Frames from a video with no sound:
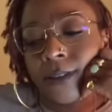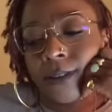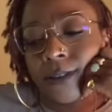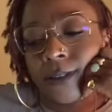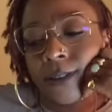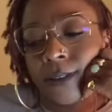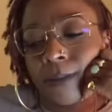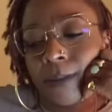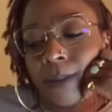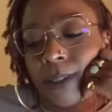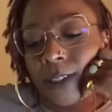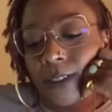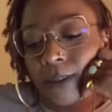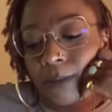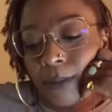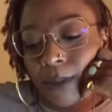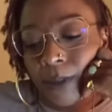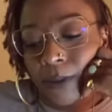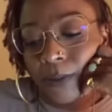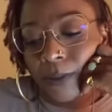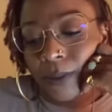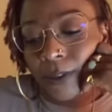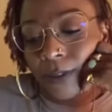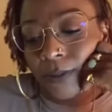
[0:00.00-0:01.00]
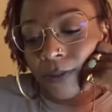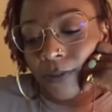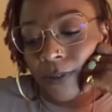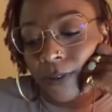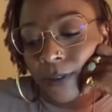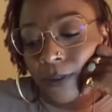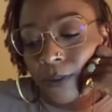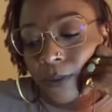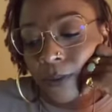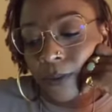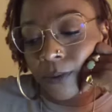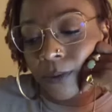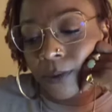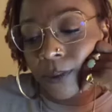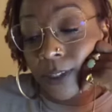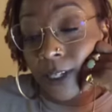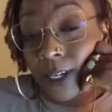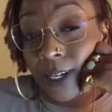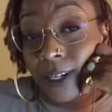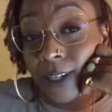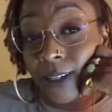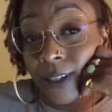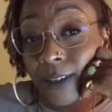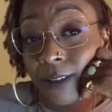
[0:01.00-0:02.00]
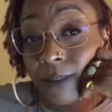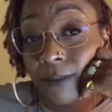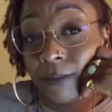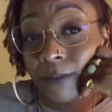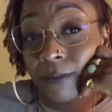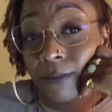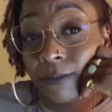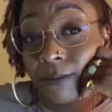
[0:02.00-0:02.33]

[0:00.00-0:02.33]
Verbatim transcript: I mean, am I really finna sign up